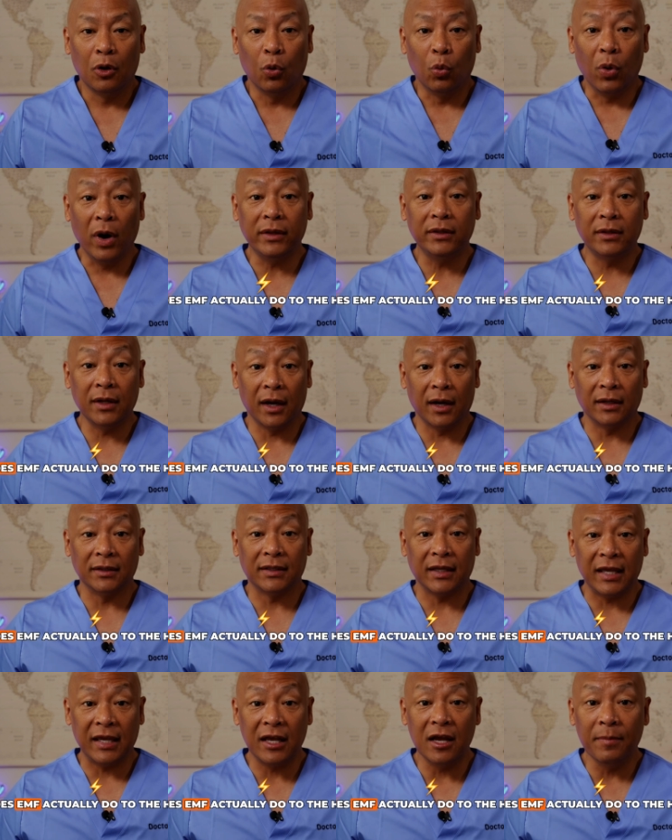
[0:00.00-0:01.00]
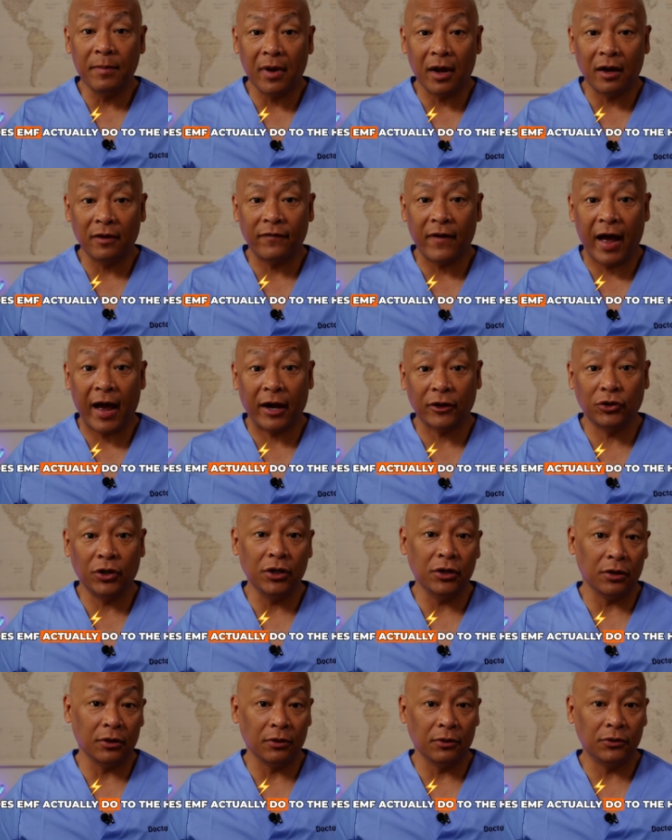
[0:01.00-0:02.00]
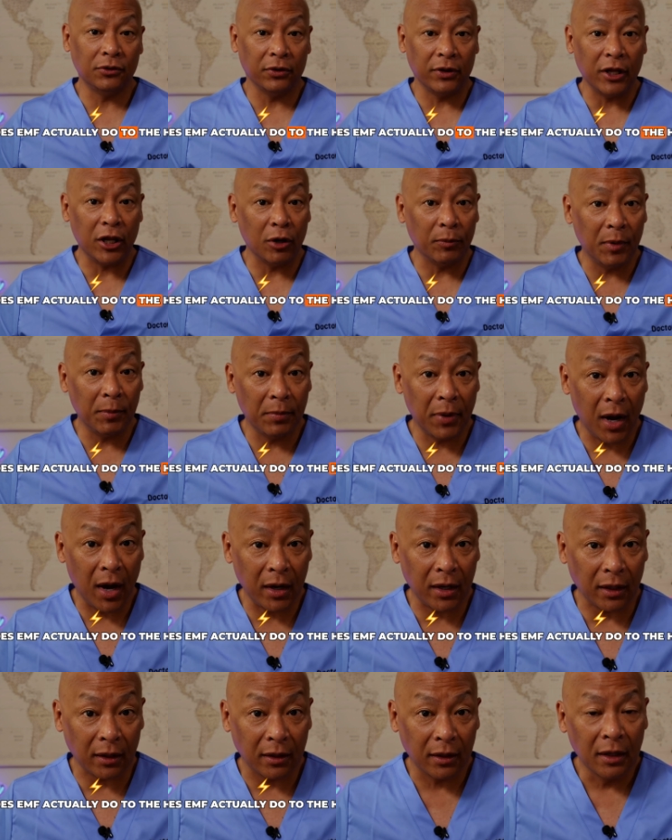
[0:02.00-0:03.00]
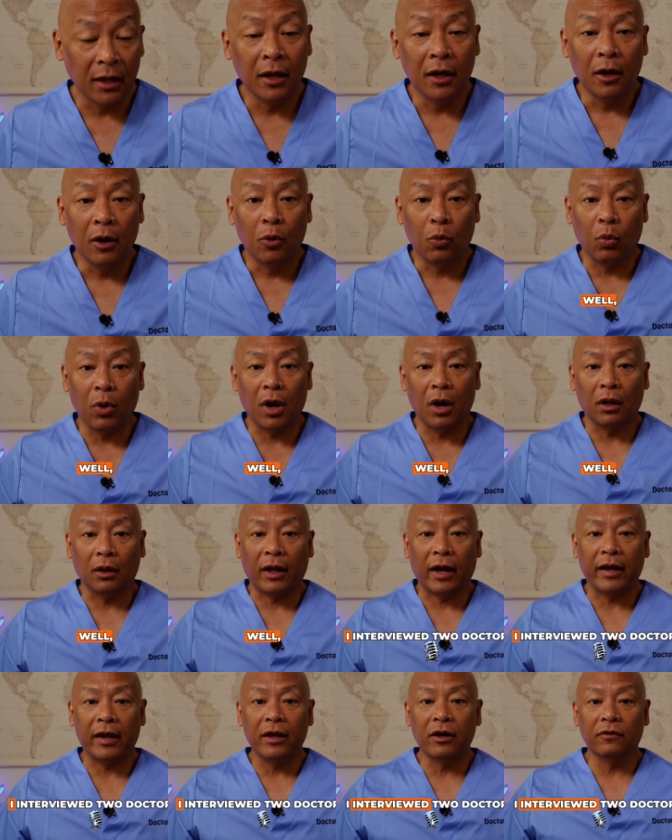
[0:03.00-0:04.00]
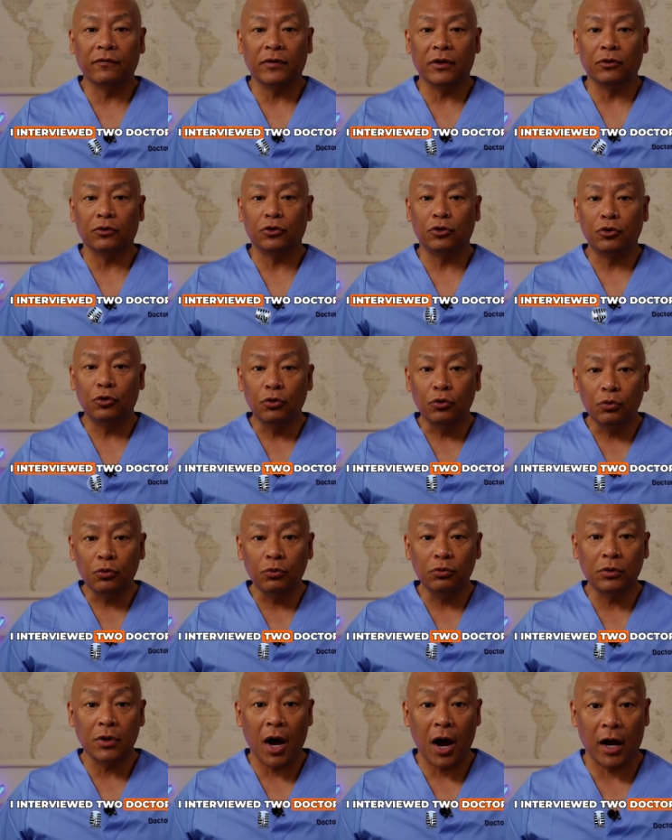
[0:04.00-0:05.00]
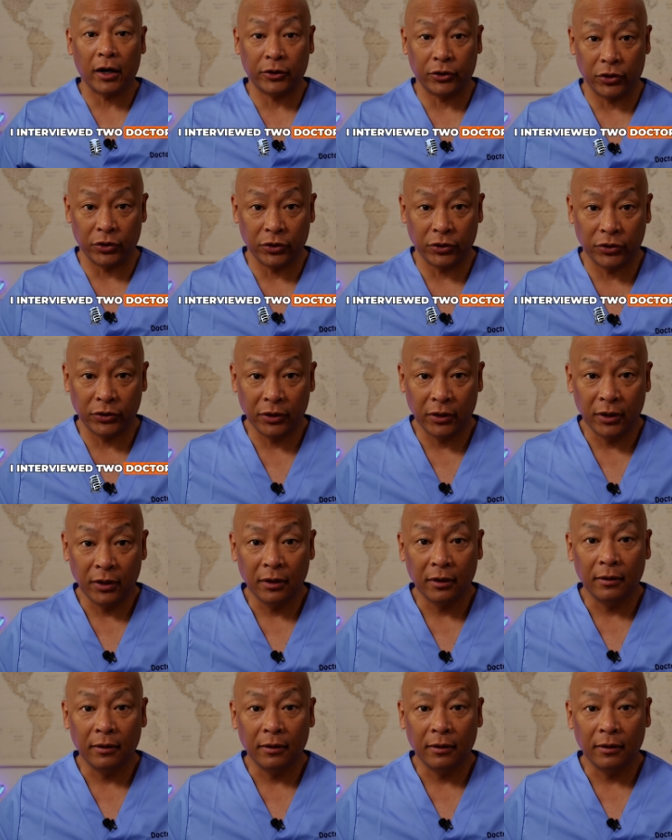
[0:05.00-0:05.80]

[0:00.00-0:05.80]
What does EMF actually do to the human body? Well, I interviewed two doctors,